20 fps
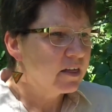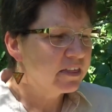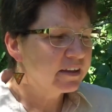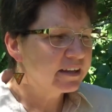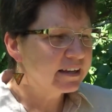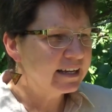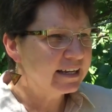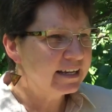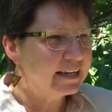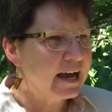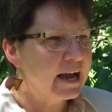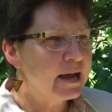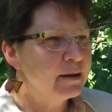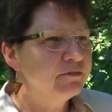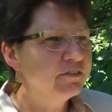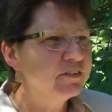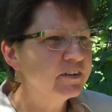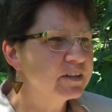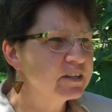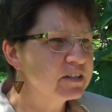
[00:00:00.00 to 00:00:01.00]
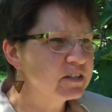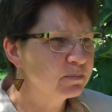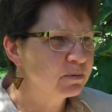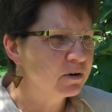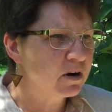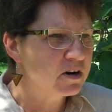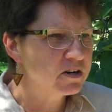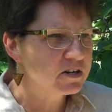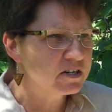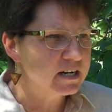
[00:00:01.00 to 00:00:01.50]
The key aim for this
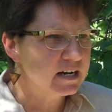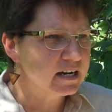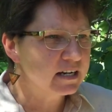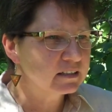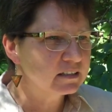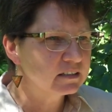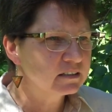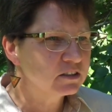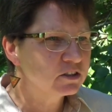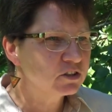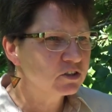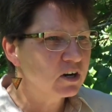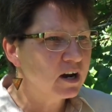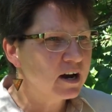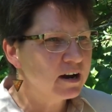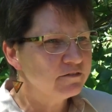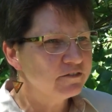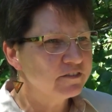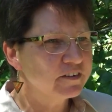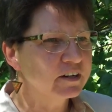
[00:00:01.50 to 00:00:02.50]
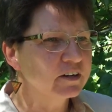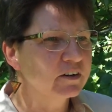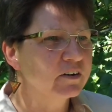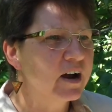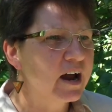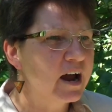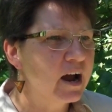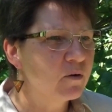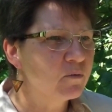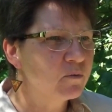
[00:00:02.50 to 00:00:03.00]
project is to try and figure
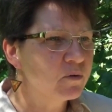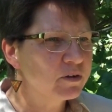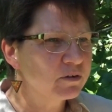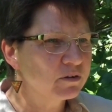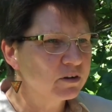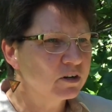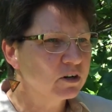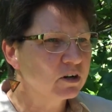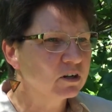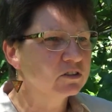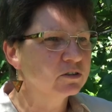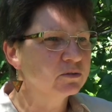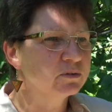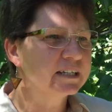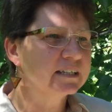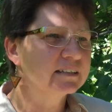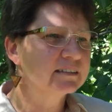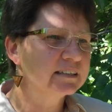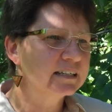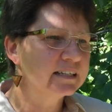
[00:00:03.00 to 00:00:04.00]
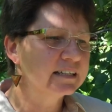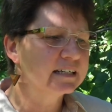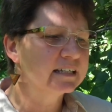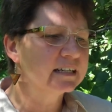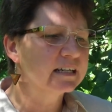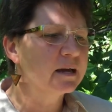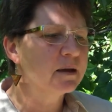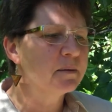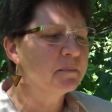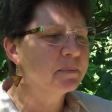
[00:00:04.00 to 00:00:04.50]
out whether or not direct
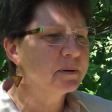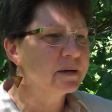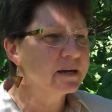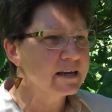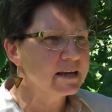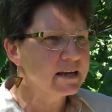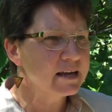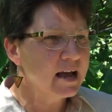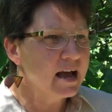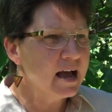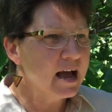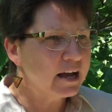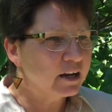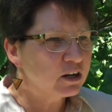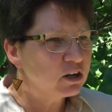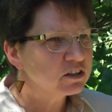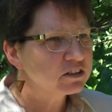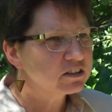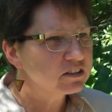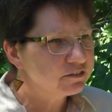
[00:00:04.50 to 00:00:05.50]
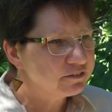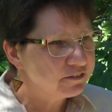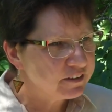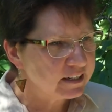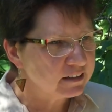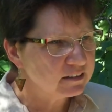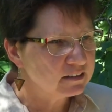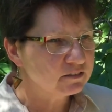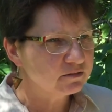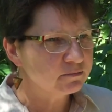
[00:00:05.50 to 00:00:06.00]
seeding can be a
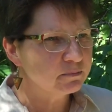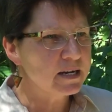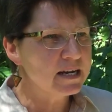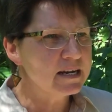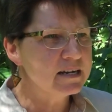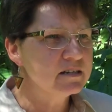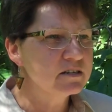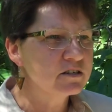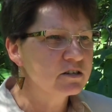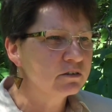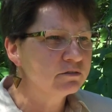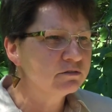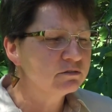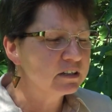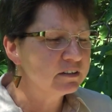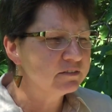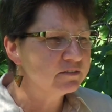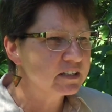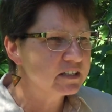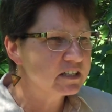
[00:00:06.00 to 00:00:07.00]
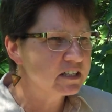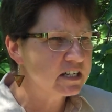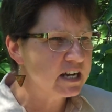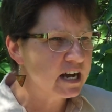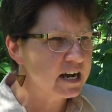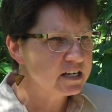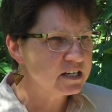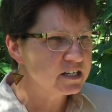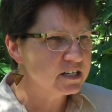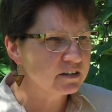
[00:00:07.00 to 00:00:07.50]
cost-effective means of
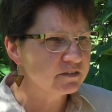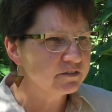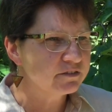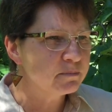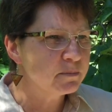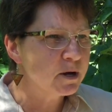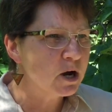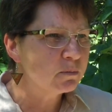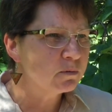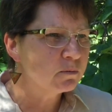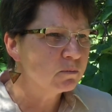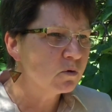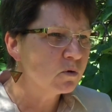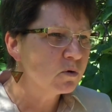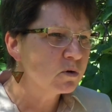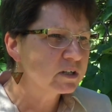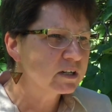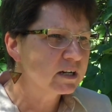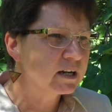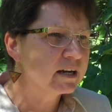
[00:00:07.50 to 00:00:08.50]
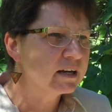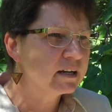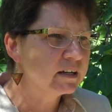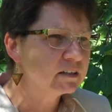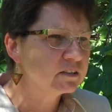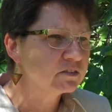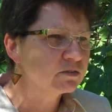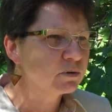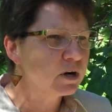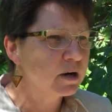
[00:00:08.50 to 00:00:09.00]
revegetation for Melbourne Water in
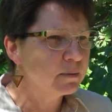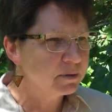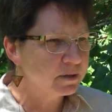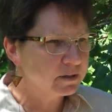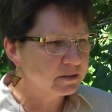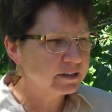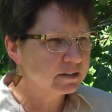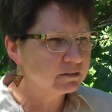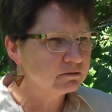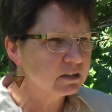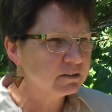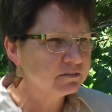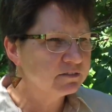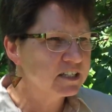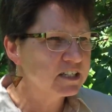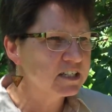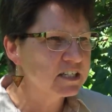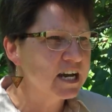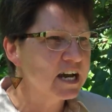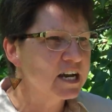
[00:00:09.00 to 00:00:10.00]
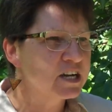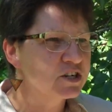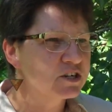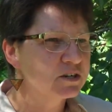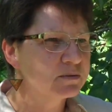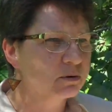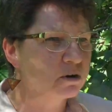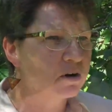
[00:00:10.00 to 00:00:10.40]
its riparian revegetation